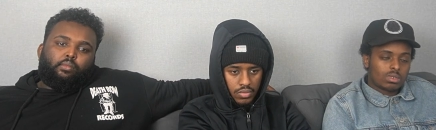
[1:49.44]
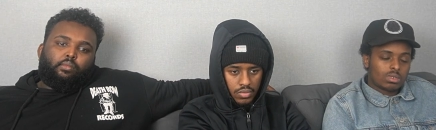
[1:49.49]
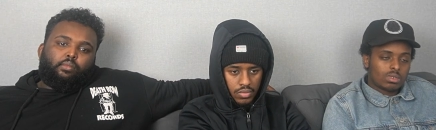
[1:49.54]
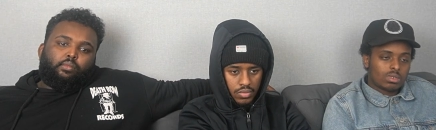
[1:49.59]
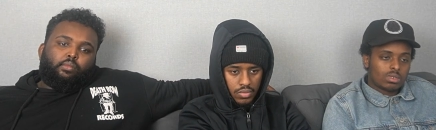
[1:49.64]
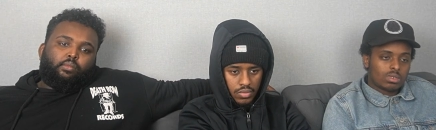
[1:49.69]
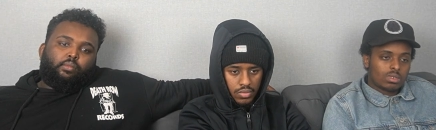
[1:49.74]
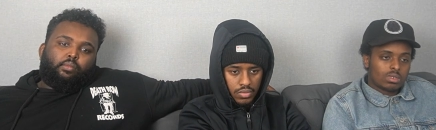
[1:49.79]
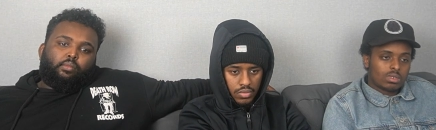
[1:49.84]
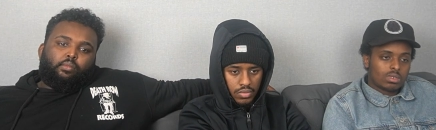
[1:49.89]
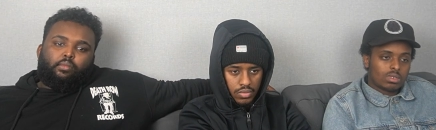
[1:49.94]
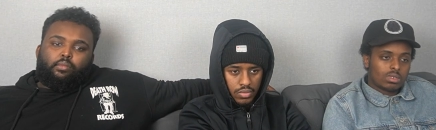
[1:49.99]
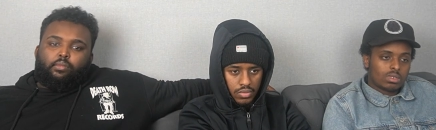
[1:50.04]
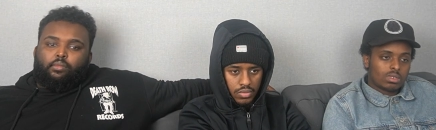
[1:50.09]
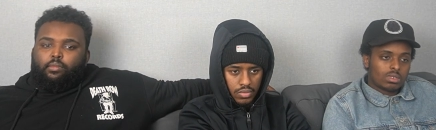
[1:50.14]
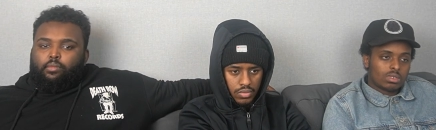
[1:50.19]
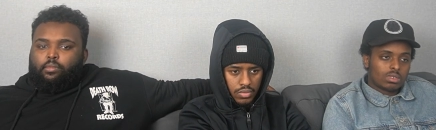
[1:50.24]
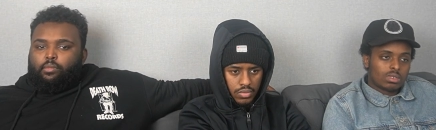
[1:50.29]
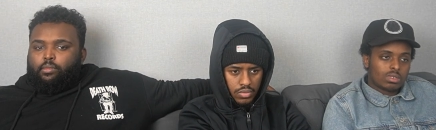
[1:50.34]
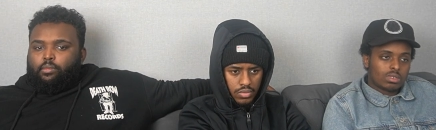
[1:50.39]

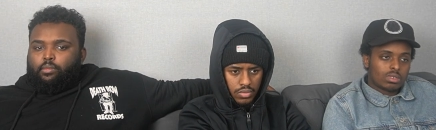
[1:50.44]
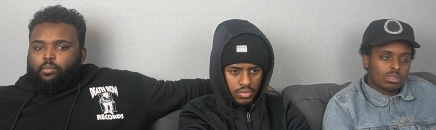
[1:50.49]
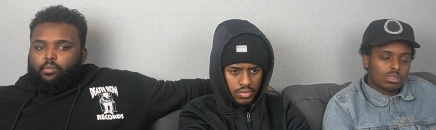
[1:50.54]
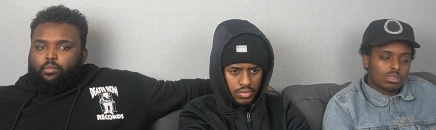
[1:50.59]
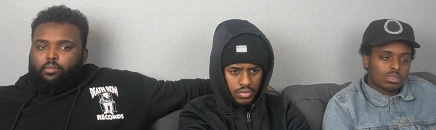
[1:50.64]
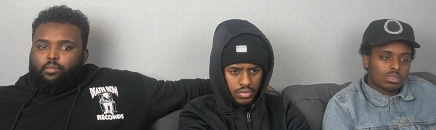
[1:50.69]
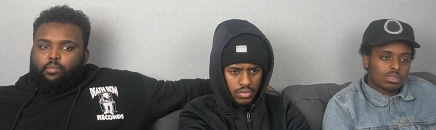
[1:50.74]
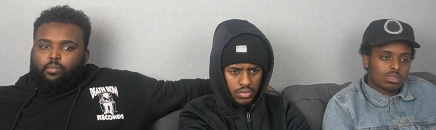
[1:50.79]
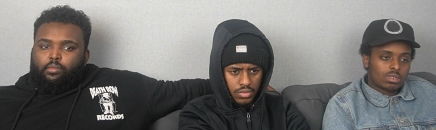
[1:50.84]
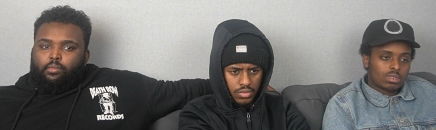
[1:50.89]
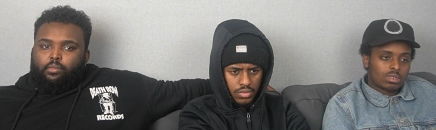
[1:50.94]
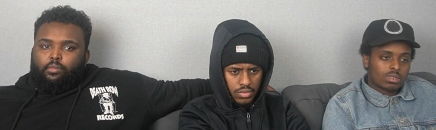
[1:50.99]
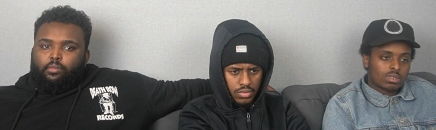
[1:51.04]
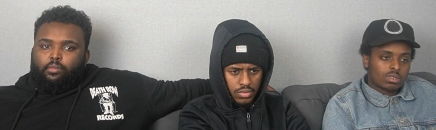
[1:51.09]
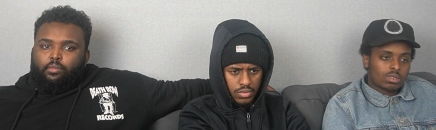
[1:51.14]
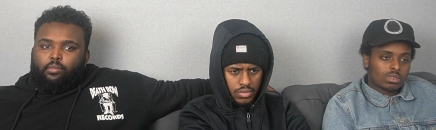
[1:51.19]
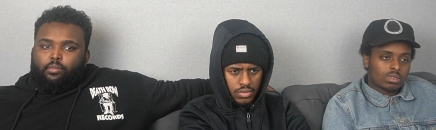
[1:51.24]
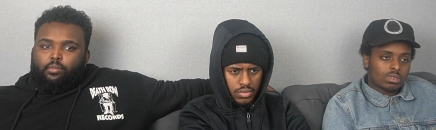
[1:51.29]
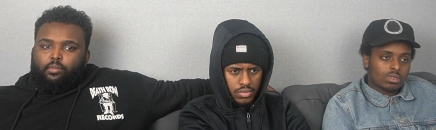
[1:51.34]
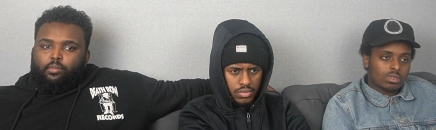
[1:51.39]

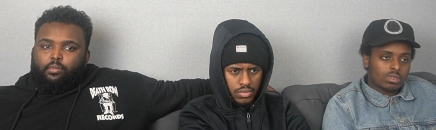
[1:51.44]
(silence)